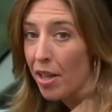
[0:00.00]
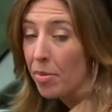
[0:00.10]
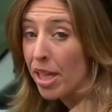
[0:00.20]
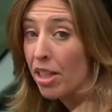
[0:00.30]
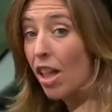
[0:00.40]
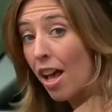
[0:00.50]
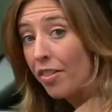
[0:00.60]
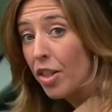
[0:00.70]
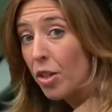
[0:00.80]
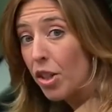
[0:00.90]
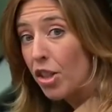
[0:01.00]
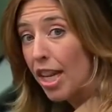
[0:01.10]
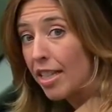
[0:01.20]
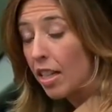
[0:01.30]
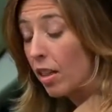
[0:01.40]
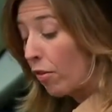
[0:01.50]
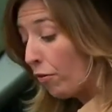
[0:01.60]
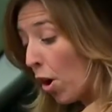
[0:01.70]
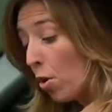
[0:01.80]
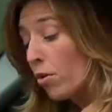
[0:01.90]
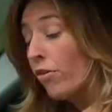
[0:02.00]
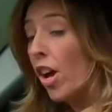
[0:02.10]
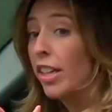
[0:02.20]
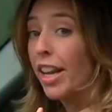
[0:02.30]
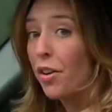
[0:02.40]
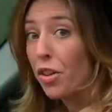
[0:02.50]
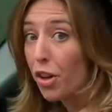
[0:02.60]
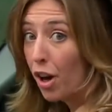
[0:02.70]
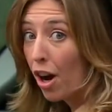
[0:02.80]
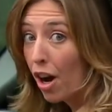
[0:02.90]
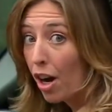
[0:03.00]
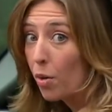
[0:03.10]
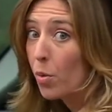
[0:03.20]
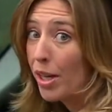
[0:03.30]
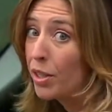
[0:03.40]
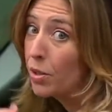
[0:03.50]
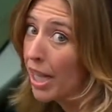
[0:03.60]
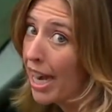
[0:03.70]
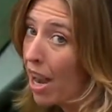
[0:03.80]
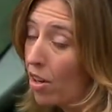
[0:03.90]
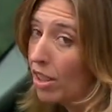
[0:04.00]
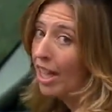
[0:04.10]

something a lot of you suggested, the phone falling out of the car when you get out.